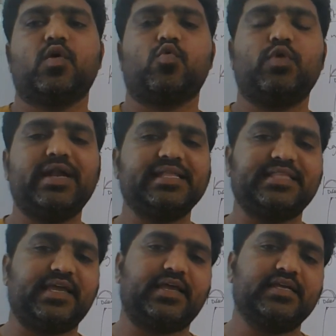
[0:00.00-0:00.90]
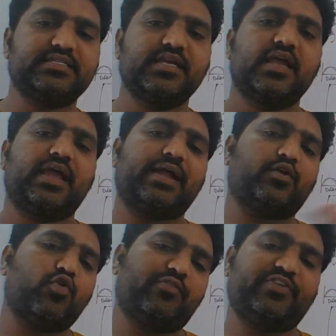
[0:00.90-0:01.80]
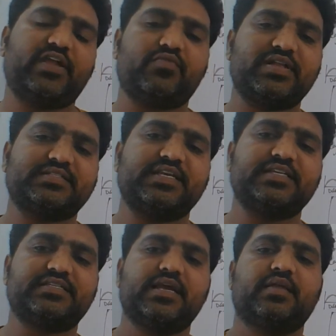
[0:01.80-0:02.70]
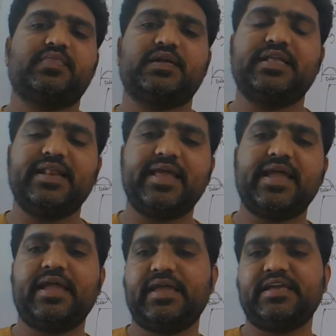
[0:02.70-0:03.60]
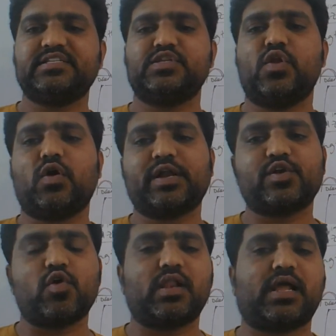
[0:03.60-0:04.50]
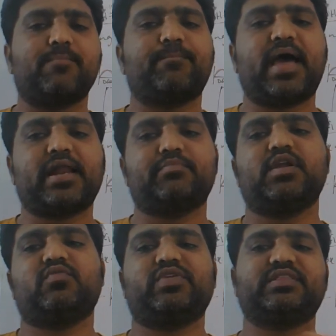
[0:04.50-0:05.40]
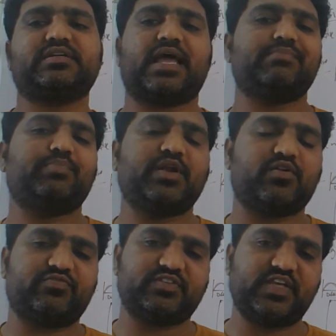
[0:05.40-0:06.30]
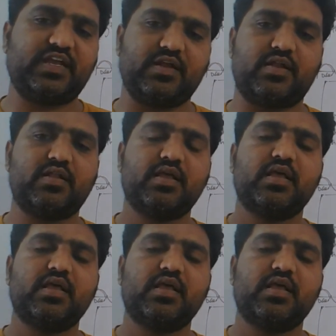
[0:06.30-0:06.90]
Only thing is at low frequencies, the delay is not at all comparable with the time period of the signal.